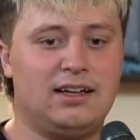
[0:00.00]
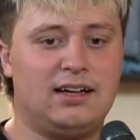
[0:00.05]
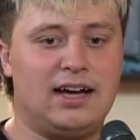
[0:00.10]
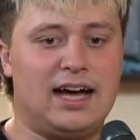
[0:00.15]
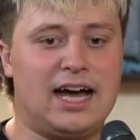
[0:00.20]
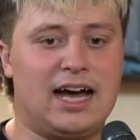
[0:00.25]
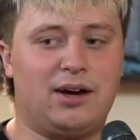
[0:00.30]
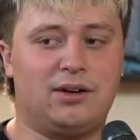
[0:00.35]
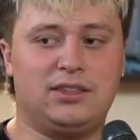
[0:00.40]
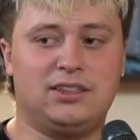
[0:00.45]

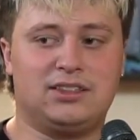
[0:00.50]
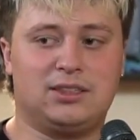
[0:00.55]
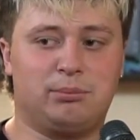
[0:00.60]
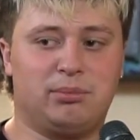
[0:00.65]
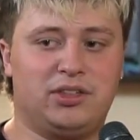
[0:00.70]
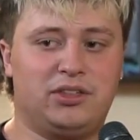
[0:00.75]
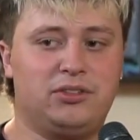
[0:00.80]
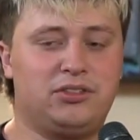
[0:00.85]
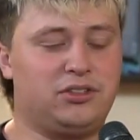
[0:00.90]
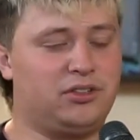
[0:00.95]
how does a
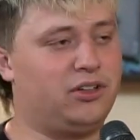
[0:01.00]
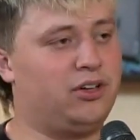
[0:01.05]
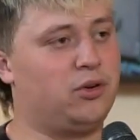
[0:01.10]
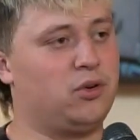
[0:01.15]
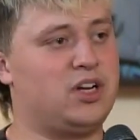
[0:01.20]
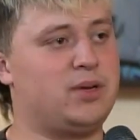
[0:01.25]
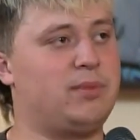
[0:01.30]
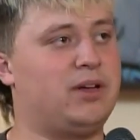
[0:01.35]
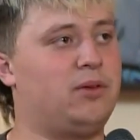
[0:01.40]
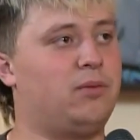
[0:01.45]
producer
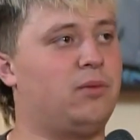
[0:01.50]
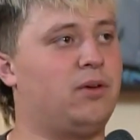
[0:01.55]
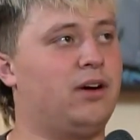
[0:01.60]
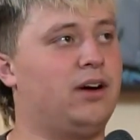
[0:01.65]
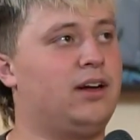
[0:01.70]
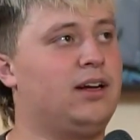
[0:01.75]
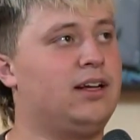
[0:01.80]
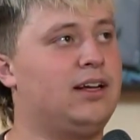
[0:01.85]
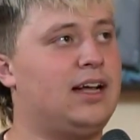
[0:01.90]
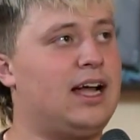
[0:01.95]
agreement
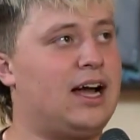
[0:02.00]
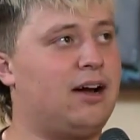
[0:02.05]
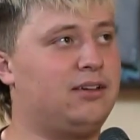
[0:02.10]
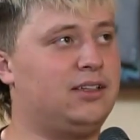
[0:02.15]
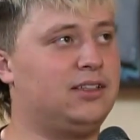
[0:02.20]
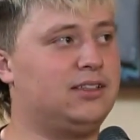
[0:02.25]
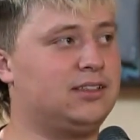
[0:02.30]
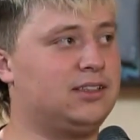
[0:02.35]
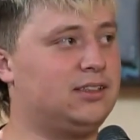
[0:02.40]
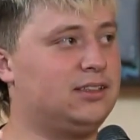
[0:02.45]
work how
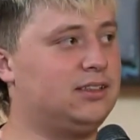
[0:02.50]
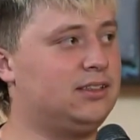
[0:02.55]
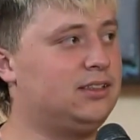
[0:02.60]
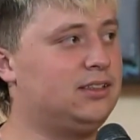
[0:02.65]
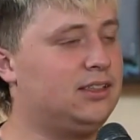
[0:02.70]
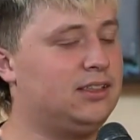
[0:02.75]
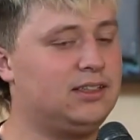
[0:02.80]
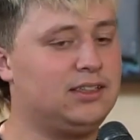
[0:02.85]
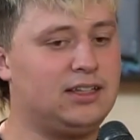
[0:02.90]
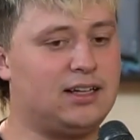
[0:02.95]
does a
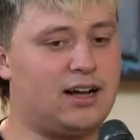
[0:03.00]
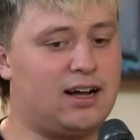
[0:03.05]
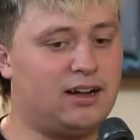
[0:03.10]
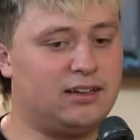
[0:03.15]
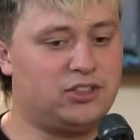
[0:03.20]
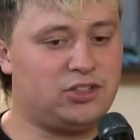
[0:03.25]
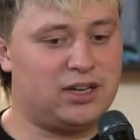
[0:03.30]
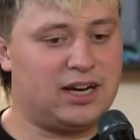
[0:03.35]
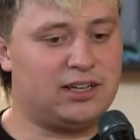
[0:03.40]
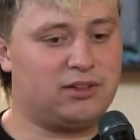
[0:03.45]

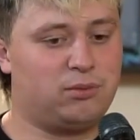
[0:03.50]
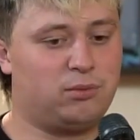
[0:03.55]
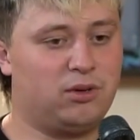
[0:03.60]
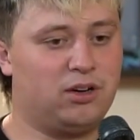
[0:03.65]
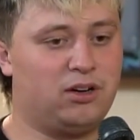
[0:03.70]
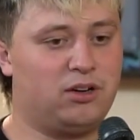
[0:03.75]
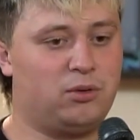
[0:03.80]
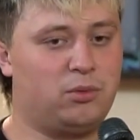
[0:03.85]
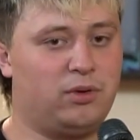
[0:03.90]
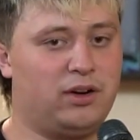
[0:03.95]
contract
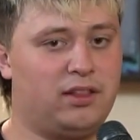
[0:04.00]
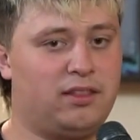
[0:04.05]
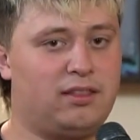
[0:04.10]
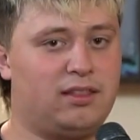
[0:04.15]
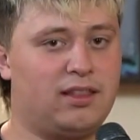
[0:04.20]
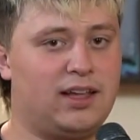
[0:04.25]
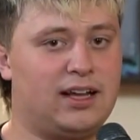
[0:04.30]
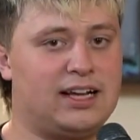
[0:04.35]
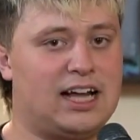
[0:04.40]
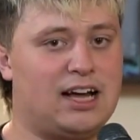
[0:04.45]
work with like how